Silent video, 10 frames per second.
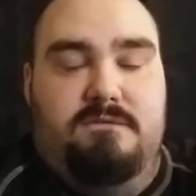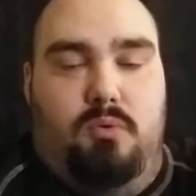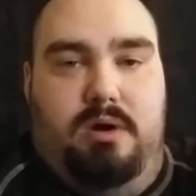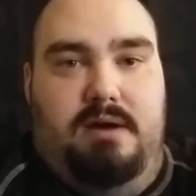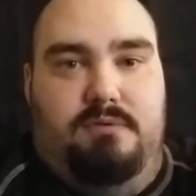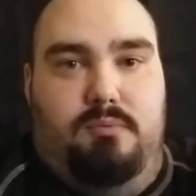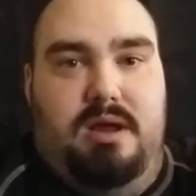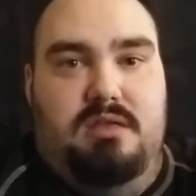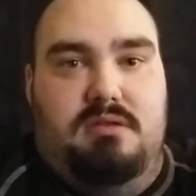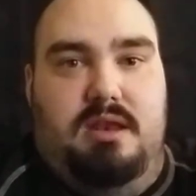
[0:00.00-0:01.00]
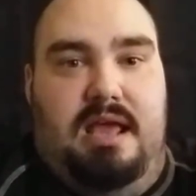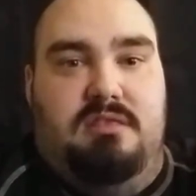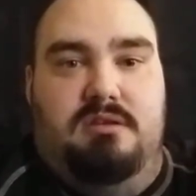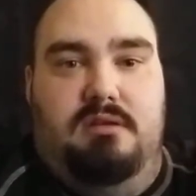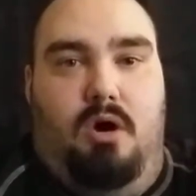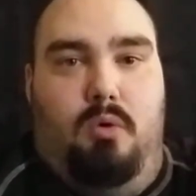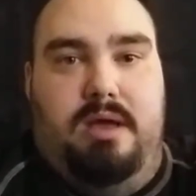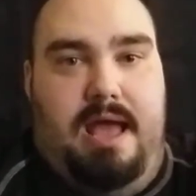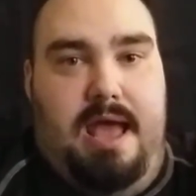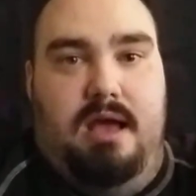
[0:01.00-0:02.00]
for whatever reason, it's
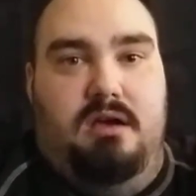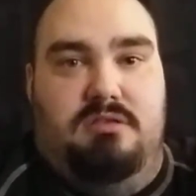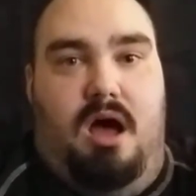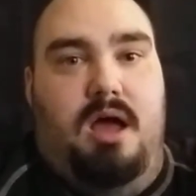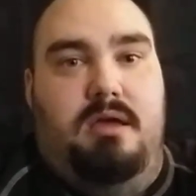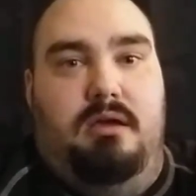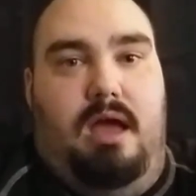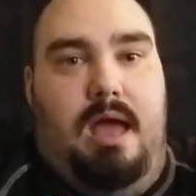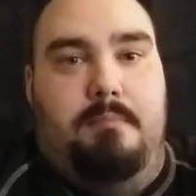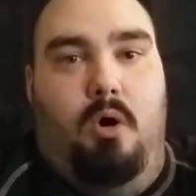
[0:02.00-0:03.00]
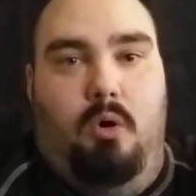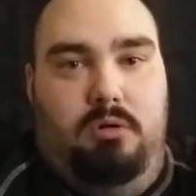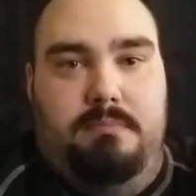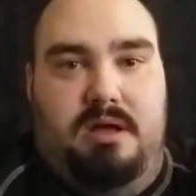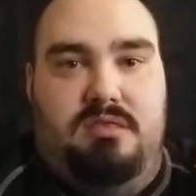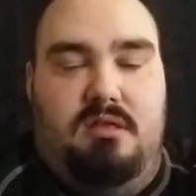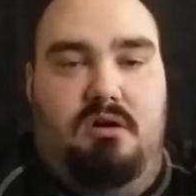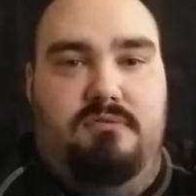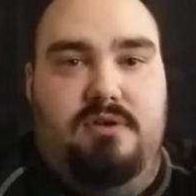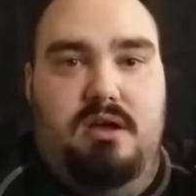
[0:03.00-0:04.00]
okay because I am whole in
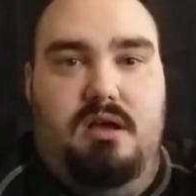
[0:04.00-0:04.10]
myself,